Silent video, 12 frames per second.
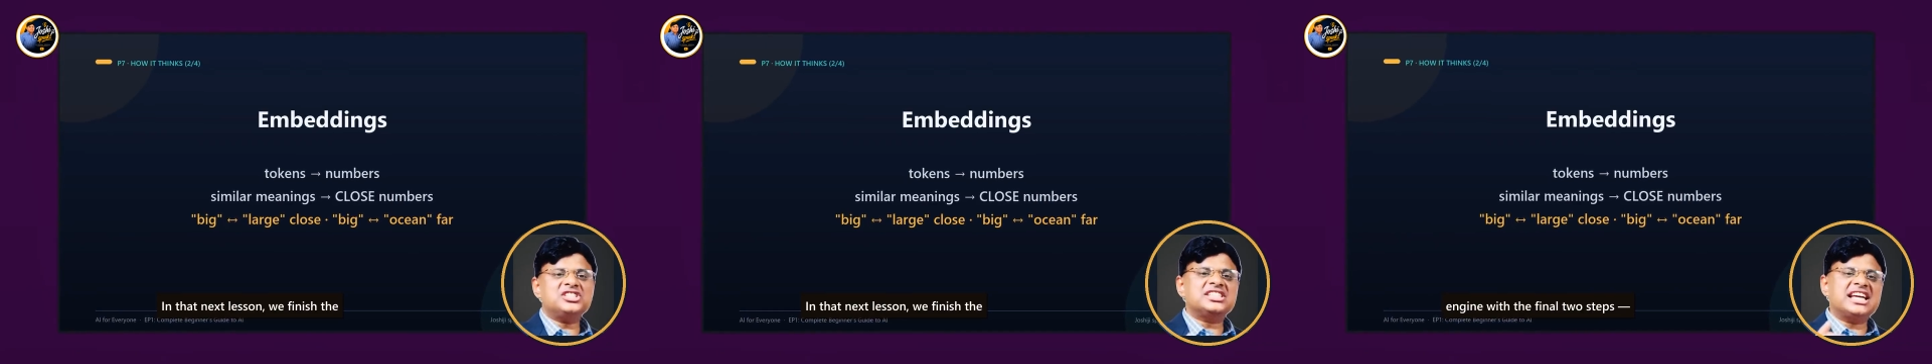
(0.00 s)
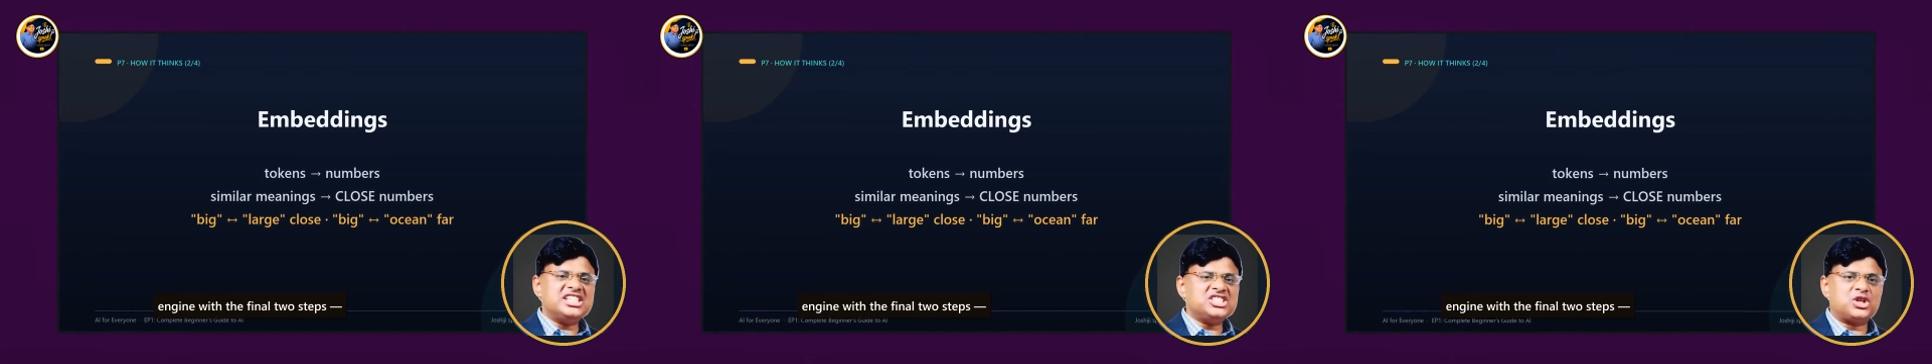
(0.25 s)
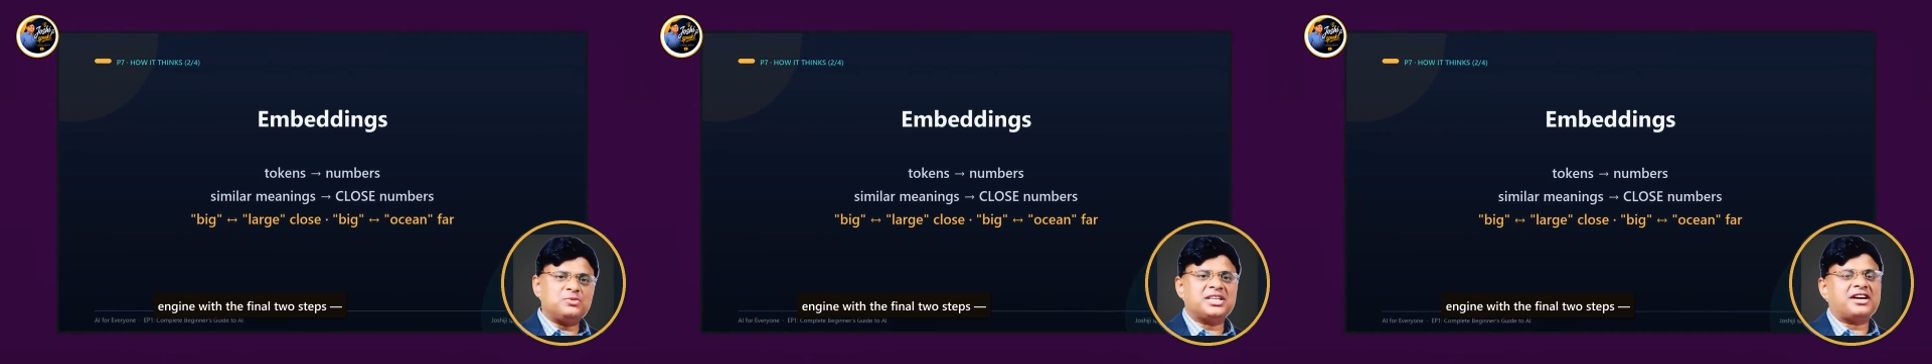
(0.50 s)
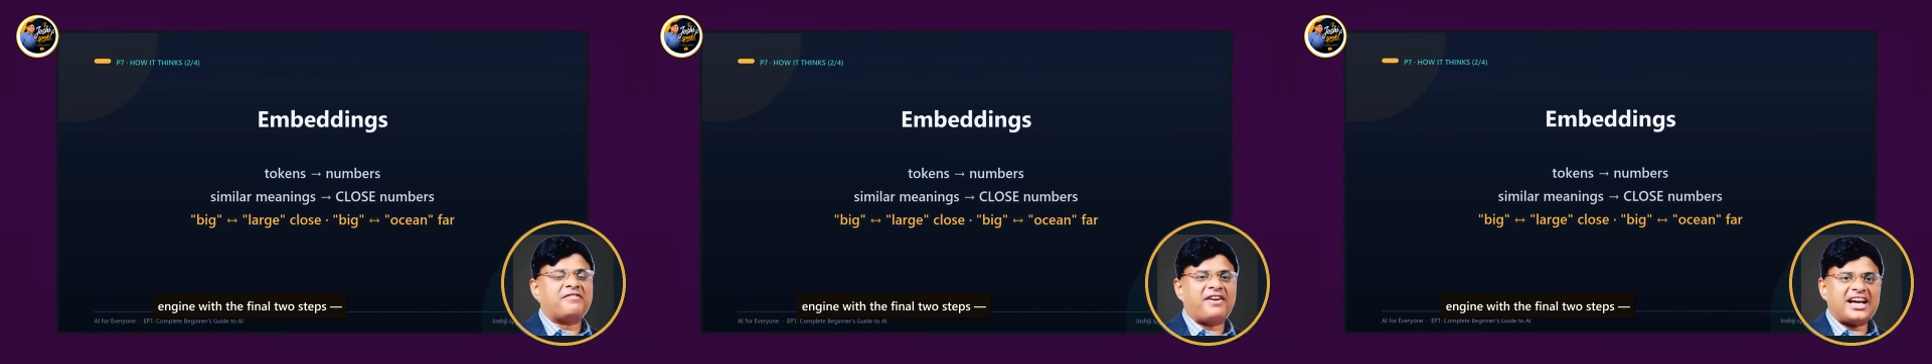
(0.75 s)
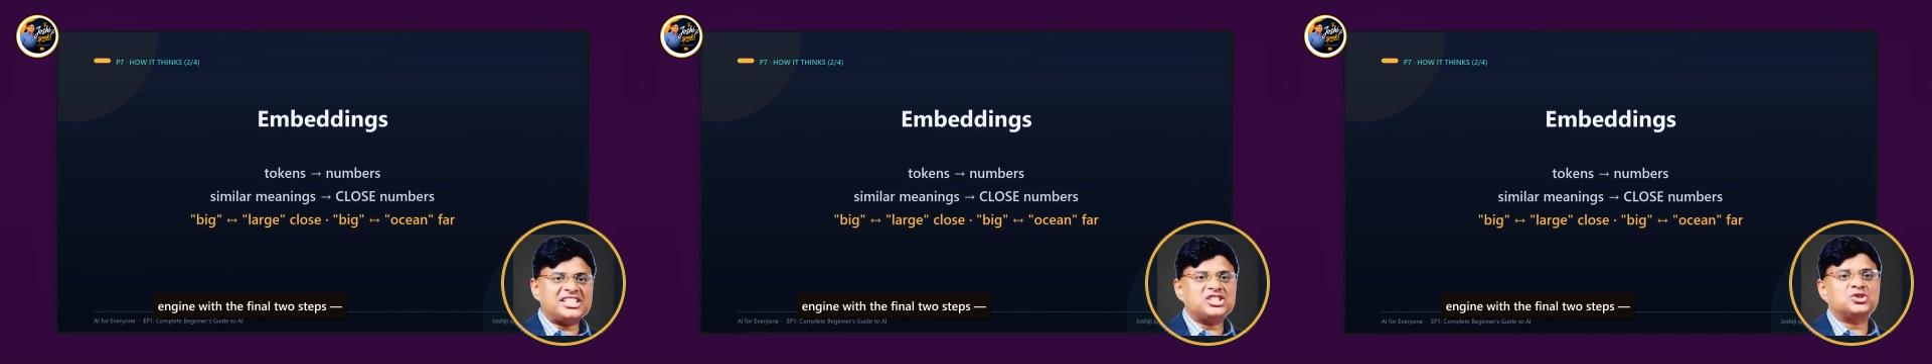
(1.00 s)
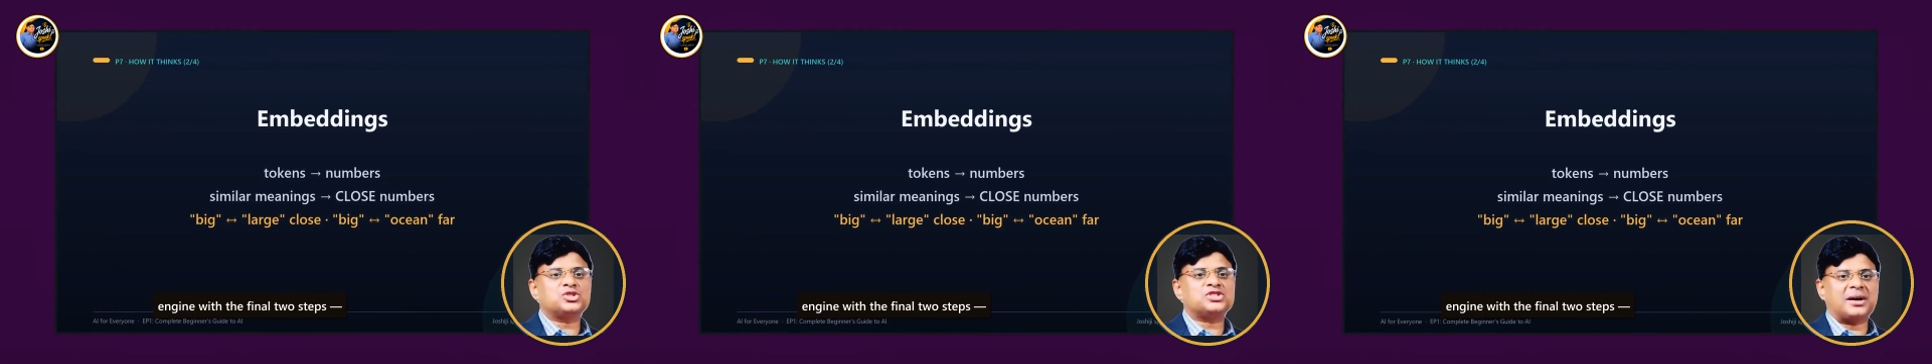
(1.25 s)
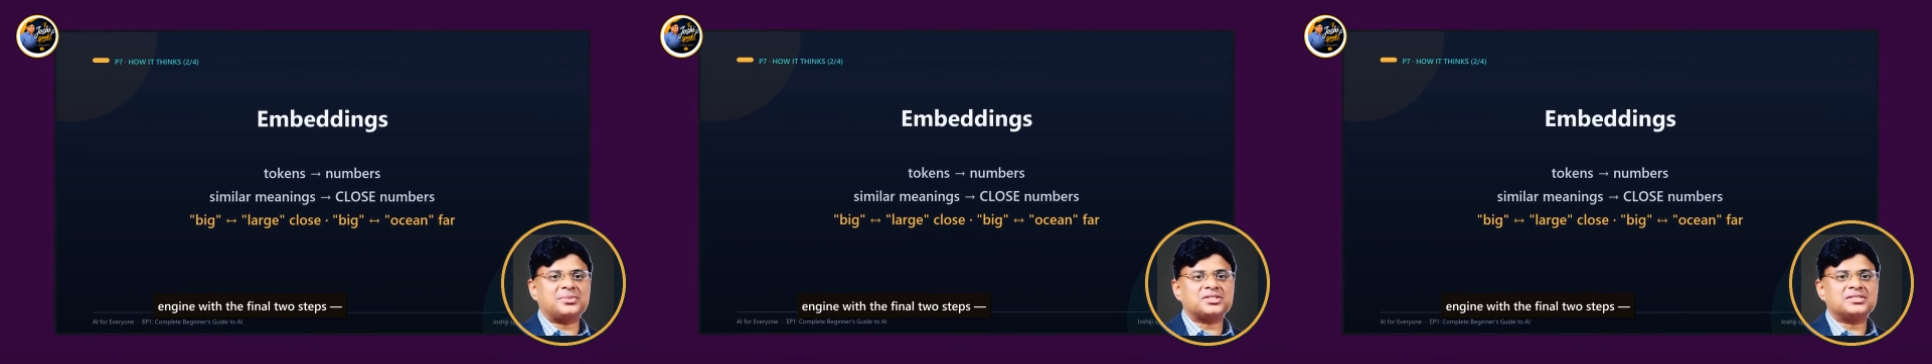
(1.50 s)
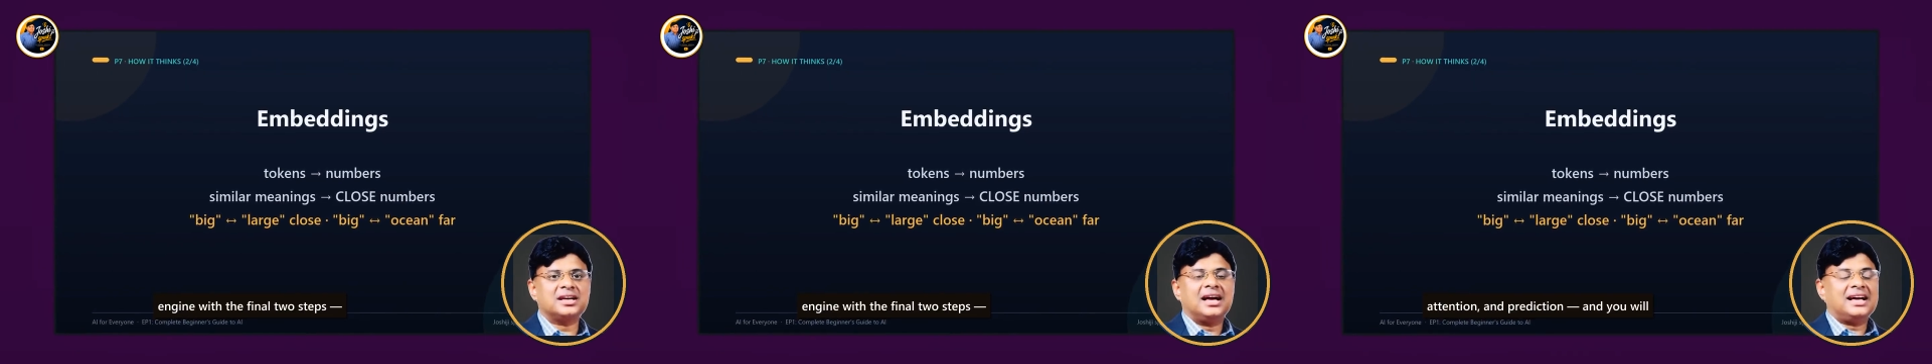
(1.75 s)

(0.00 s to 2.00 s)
the engine with the final 2 steps,